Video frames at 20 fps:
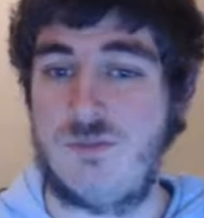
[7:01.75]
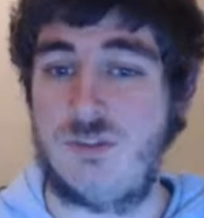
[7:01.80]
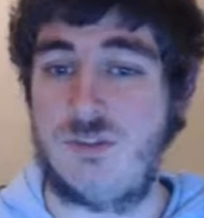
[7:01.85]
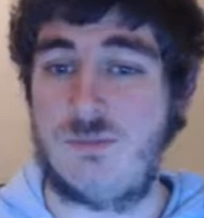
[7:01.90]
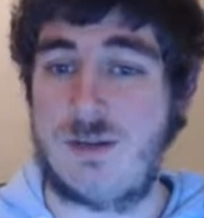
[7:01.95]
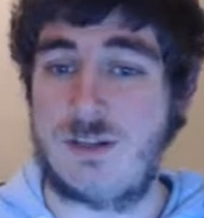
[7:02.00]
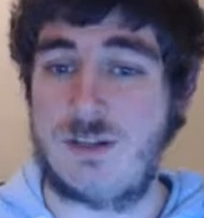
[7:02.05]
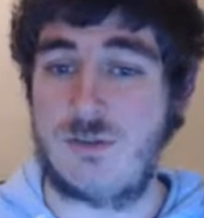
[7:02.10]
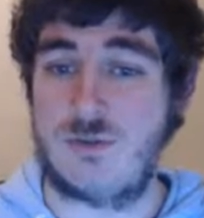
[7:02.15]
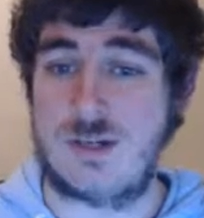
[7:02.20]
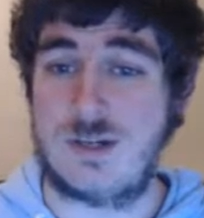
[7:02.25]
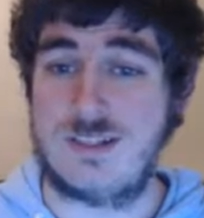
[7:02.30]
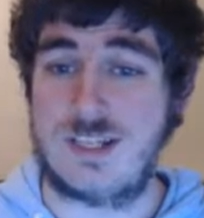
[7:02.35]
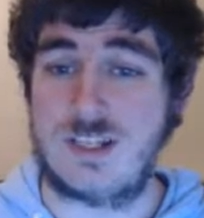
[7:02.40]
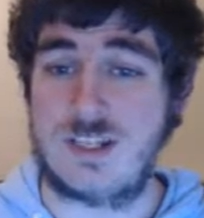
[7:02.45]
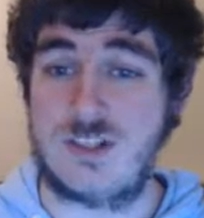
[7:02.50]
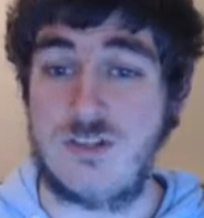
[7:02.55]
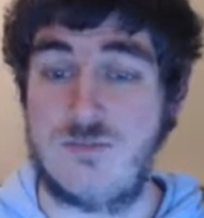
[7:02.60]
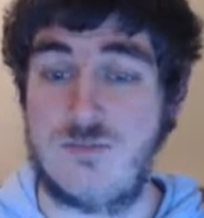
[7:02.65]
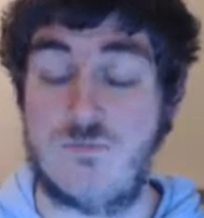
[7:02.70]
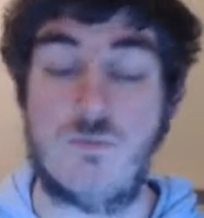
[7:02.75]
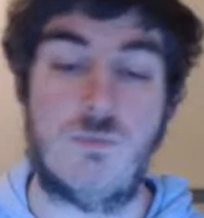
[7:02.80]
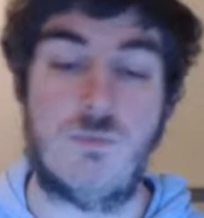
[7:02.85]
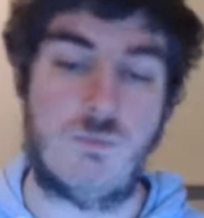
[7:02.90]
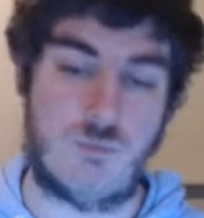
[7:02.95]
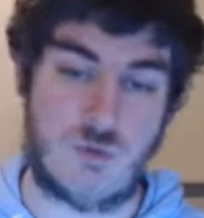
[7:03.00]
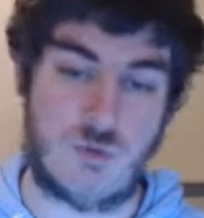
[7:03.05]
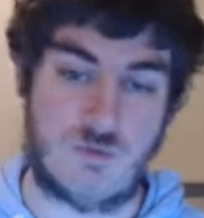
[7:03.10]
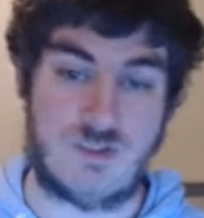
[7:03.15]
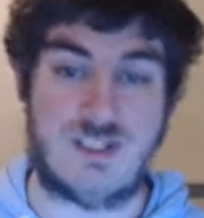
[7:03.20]
of microtransactions,
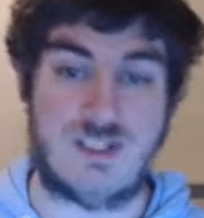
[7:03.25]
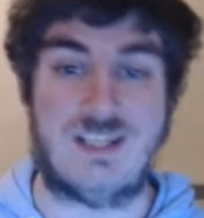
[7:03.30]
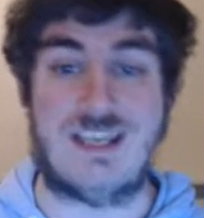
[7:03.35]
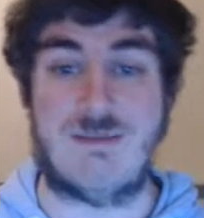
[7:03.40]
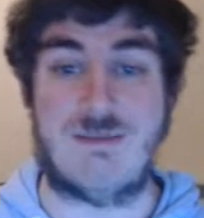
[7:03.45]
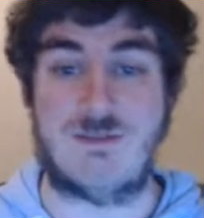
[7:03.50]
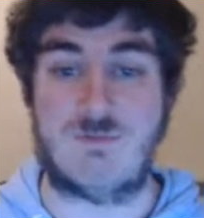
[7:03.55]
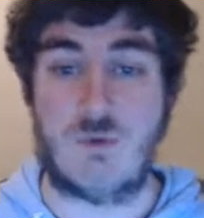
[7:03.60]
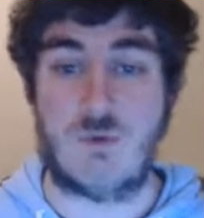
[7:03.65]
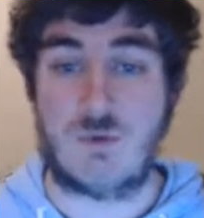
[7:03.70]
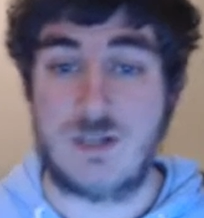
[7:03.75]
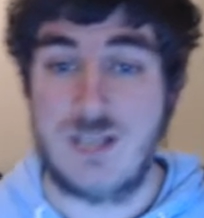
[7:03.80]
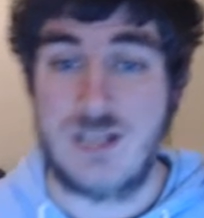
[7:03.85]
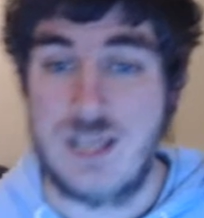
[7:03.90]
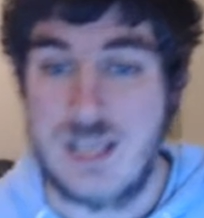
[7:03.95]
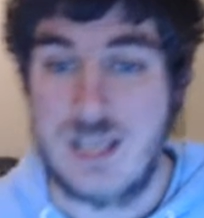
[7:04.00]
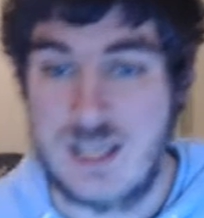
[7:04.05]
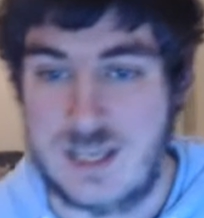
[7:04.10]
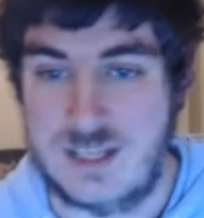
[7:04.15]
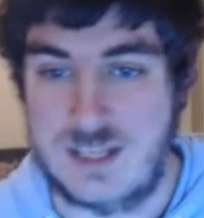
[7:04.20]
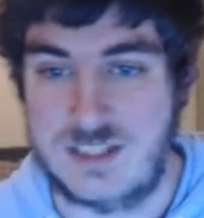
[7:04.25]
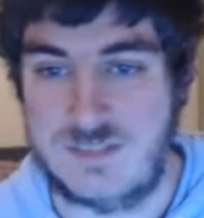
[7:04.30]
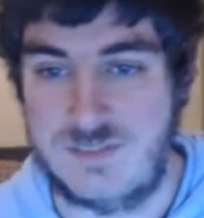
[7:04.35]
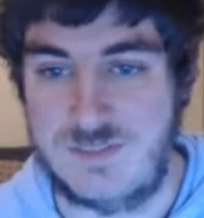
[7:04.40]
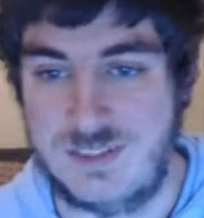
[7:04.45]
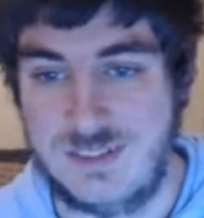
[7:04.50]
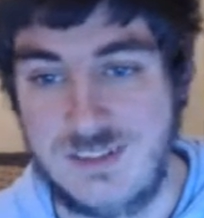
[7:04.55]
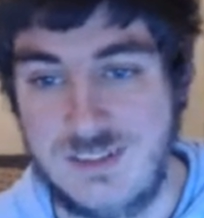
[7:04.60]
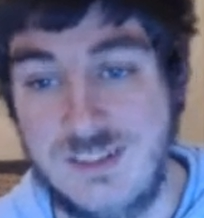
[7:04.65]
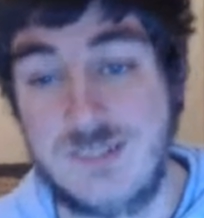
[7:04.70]
proving the game is broken, and
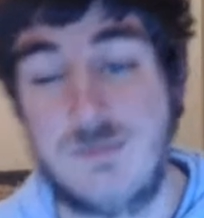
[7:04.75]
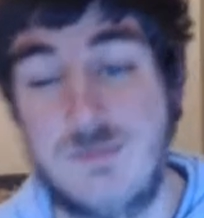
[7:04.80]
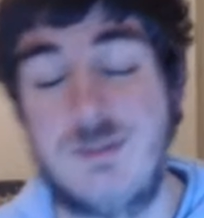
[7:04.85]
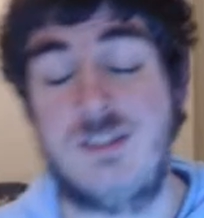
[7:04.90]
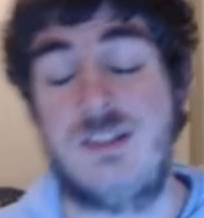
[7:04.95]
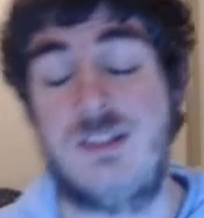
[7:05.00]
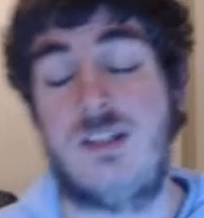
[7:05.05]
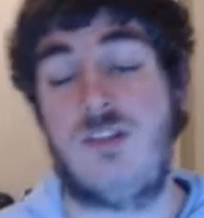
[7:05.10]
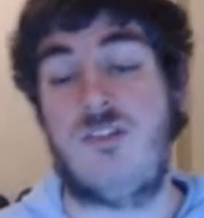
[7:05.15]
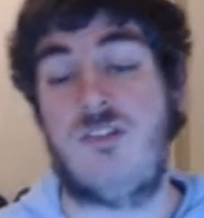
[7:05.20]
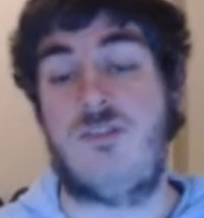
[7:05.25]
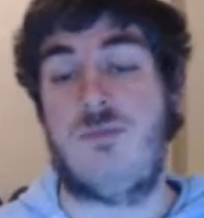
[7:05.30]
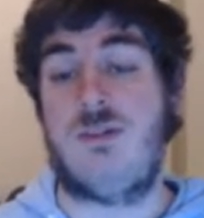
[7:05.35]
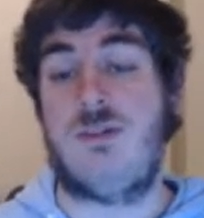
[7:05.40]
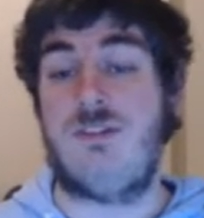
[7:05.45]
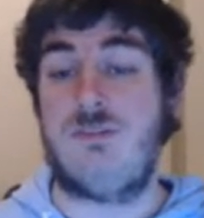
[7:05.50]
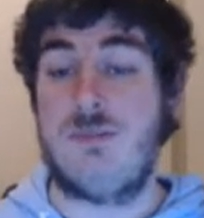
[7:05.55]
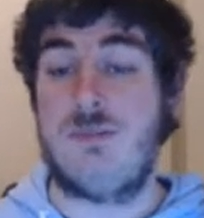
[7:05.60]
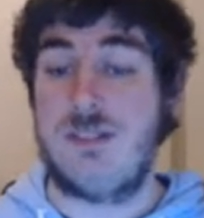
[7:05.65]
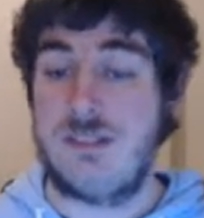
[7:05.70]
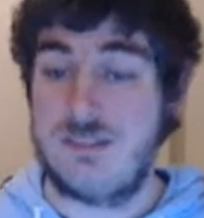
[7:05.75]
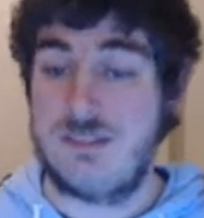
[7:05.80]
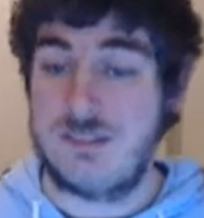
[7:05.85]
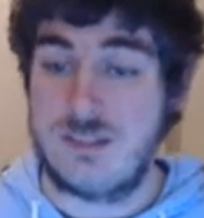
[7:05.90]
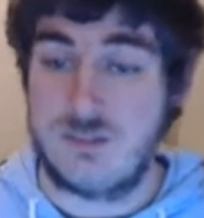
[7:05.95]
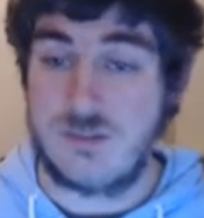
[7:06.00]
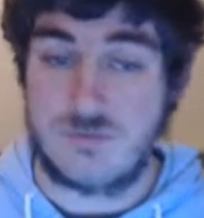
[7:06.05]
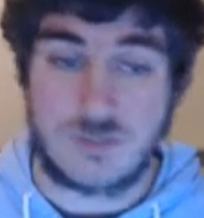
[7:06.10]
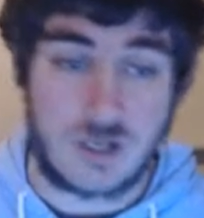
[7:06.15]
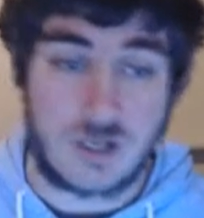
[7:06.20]
severely limited
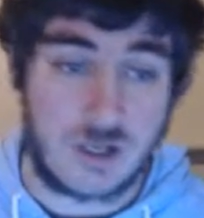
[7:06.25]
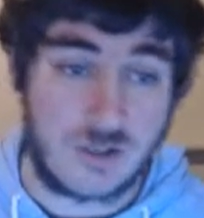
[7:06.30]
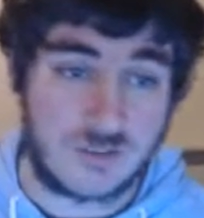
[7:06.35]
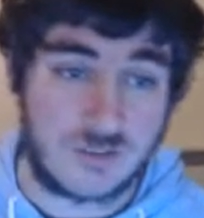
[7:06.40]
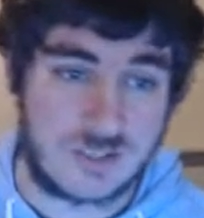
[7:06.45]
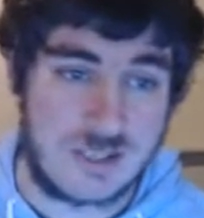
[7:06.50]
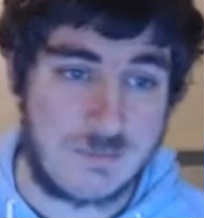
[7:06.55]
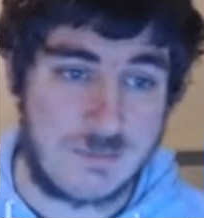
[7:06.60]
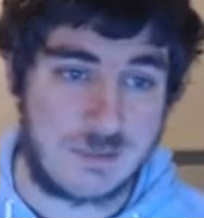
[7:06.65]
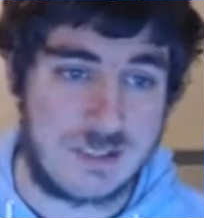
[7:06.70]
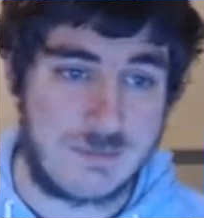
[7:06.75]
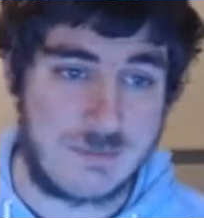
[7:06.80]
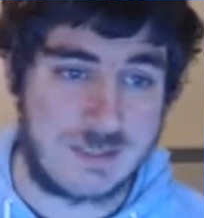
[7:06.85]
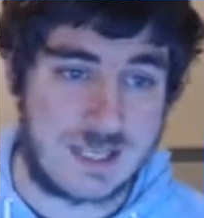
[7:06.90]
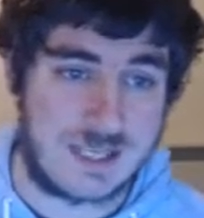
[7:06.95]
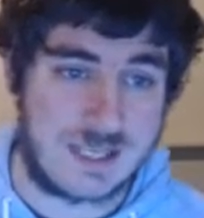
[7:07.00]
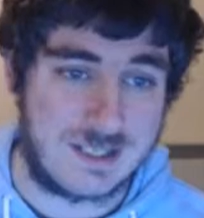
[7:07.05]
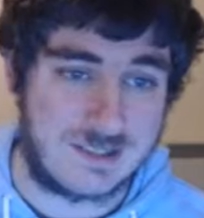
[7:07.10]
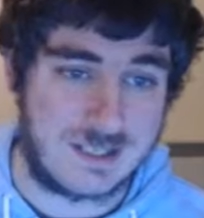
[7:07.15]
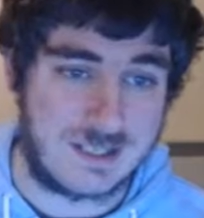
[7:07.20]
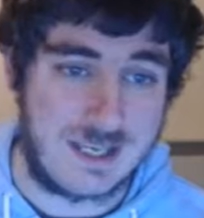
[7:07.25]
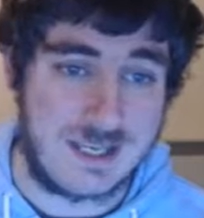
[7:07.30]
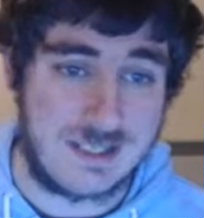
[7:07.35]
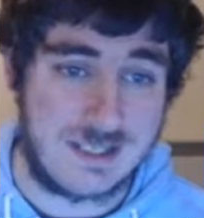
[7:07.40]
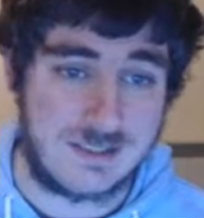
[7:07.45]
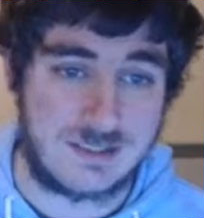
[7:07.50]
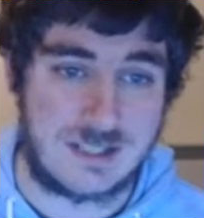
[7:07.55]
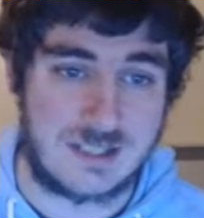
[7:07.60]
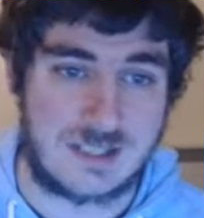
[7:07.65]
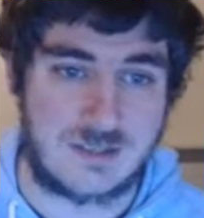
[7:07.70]
customizability of cars, gameplay mechanics, and
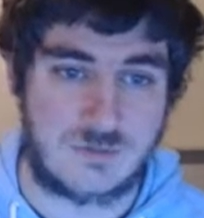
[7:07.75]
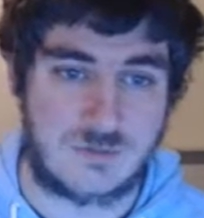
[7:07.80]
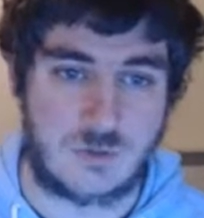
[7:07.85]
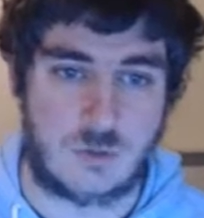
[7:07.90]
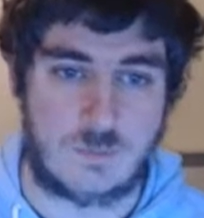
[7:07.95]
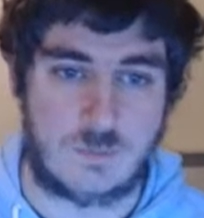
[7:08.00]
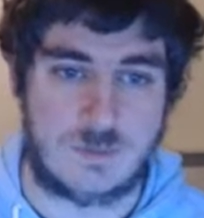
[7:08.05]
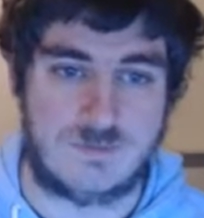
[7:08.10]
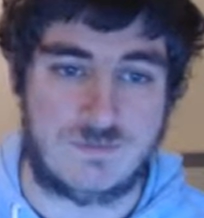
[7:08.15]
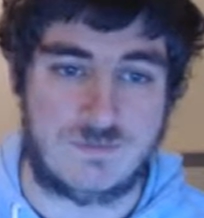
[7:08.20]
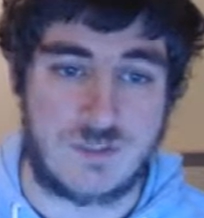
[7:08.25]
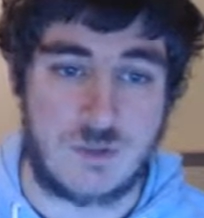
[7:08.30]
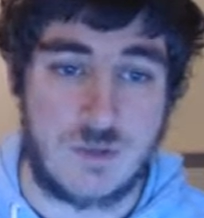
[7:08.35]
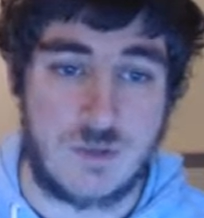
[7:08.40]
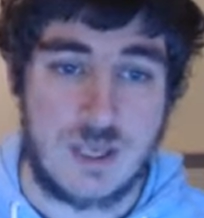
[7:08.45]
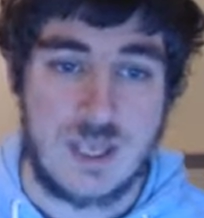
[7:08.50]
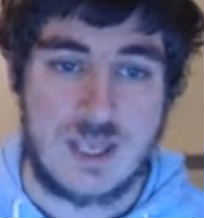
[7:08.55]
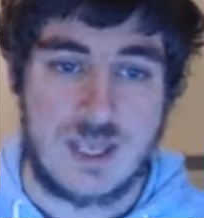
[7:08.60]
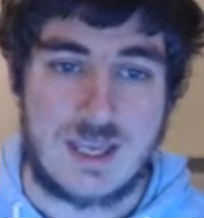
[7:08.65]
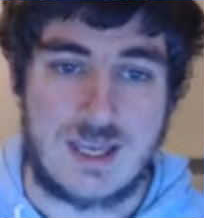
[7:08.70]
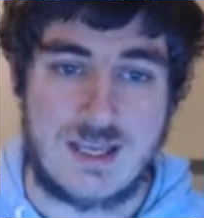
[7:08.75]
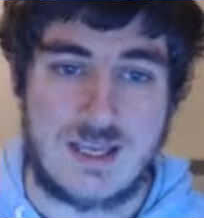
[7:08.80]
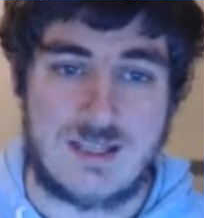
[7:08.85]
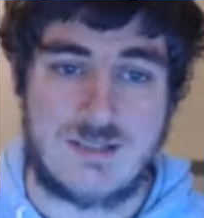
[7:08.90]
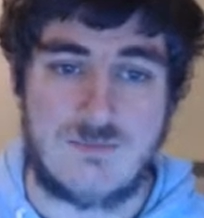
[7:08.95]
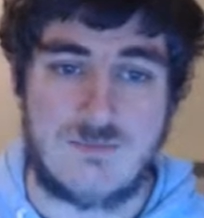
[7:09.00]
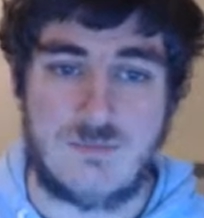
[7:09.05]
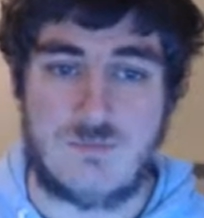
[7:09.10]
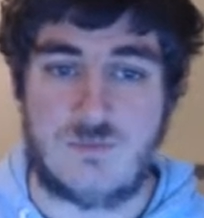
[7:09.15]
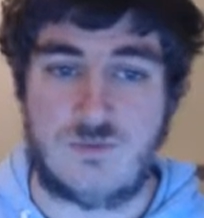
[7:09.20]
a lack of cockpit view,
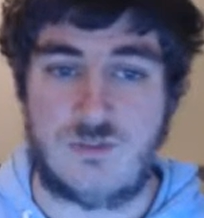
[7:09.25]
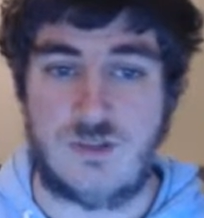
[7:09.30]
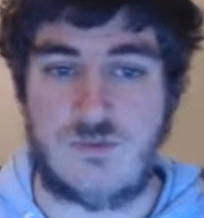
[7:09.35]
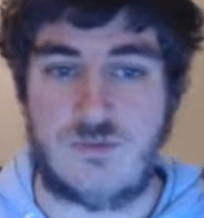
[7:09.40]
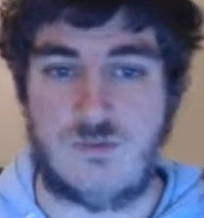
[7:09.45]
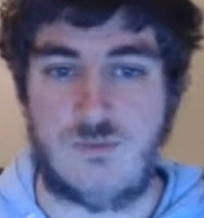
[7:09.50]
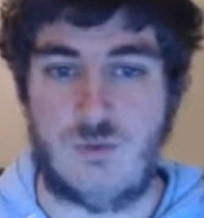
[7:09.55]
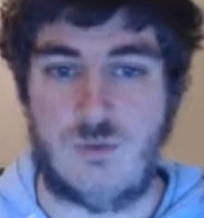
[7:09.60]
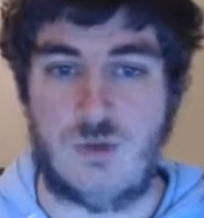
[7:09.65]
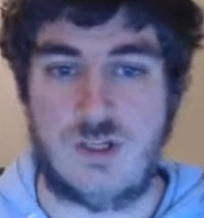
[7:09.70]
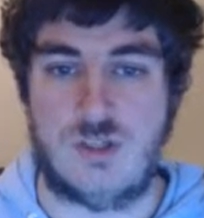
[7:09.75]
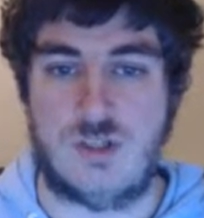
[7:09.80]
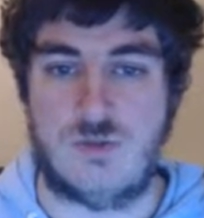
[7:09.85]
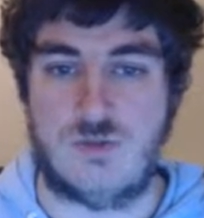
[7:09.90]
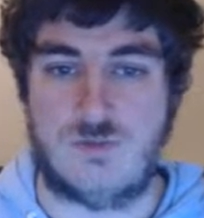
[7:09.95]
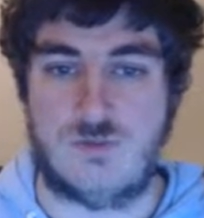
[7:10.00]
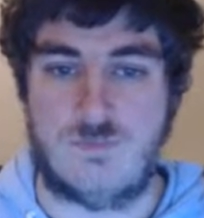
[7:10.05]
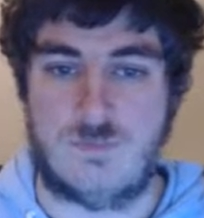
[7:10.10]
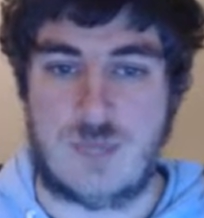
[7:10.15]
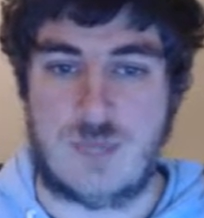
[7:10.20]
and several more issues.